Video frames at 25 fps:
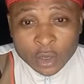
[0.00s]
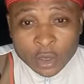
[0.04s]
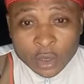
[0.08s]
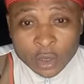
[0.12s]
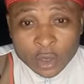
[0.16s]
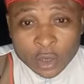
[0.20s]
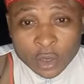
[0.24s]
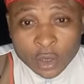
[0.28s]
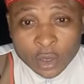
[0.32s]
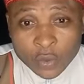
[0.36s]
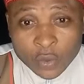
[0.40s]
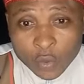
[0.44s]

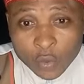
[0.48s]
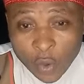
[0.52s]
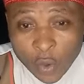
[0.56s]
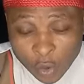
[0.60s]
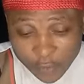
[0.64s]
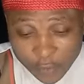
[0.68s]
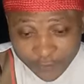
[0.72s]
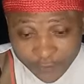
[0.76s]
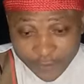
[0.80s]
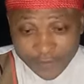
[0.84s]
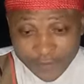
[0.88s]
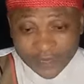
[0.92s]
When
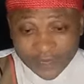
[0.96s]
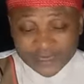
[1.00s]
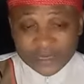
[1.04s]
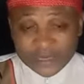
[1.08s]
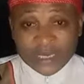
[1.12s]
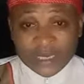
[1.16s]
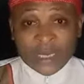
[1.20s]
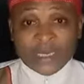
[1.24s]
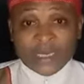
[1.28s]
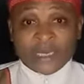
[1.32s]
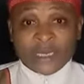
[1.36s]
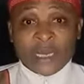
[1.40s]
you free
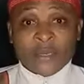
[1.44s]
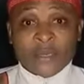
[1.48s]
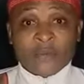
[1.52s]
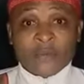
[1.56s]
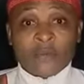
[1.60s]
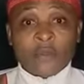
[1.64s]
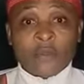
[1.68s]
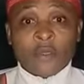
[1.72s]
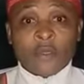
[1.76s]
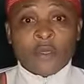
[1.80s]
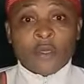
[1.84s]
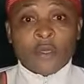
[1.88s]
Mazi Nnamdi
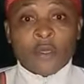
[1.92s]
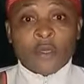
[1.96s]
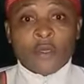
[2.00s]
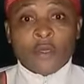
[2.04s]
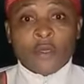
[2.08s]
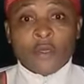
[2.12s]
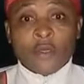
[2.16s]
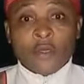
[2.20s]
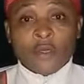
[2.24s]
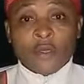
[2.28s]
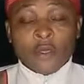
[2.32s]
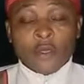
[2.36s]
Kanu,
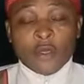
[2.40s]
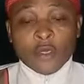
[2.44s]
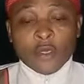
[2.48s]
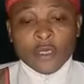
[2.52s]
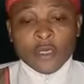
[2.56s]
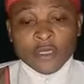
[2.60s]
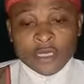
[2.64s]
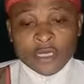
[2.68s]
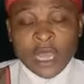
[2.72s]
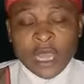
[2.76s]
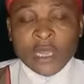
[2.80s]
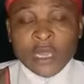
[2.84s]

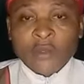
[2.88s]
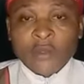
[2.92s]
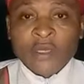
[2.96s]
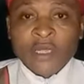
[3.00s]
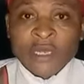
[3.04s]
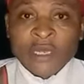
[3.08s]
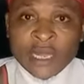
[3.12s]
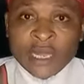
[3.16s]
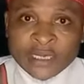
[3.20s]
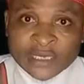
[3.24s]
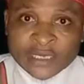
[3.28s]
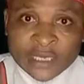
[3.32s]
then
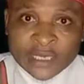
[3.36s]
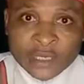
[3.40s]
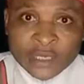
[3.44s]
the next